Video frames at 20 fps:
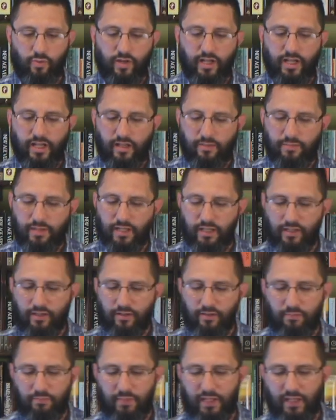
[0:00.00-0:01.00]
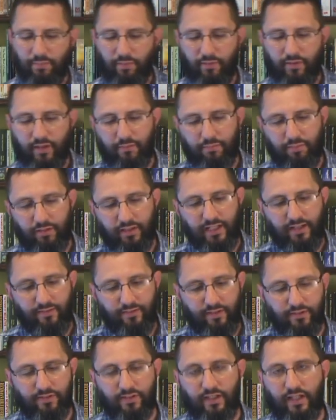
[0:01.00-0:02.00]
We need to be people that
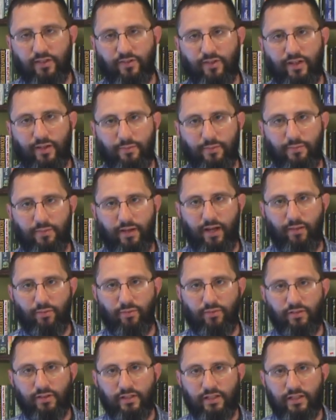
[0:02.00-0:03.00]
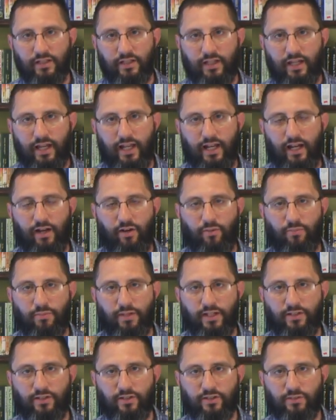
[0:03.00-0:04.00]
believe this King James Bible. And I don't
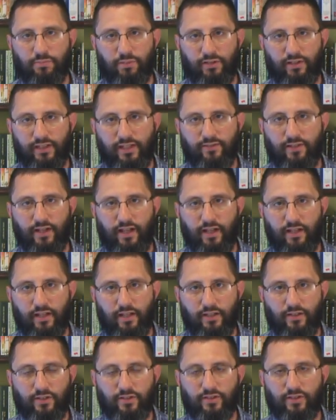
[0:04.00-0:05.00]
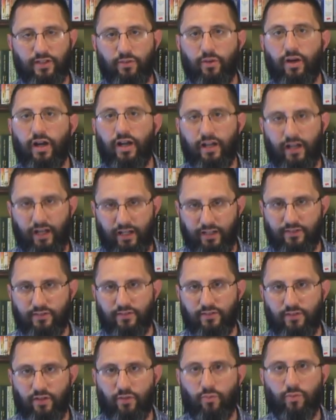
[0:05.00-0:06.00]
mean just believe it and just say, well,
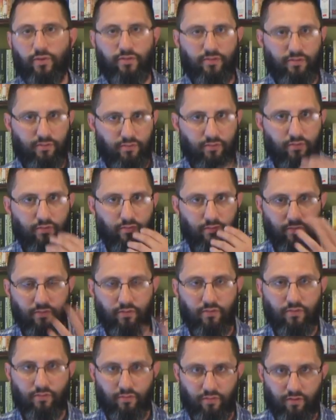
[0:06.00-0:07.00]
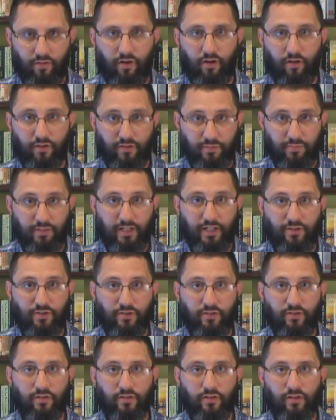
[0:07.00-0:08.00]
you know, with our
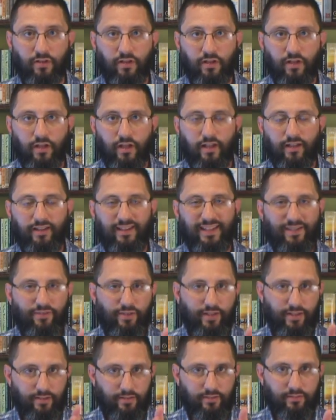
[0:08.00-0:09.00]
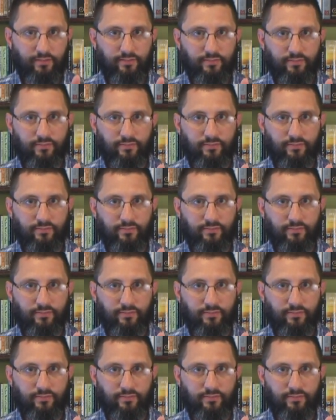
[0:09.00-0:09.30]
speech, live it.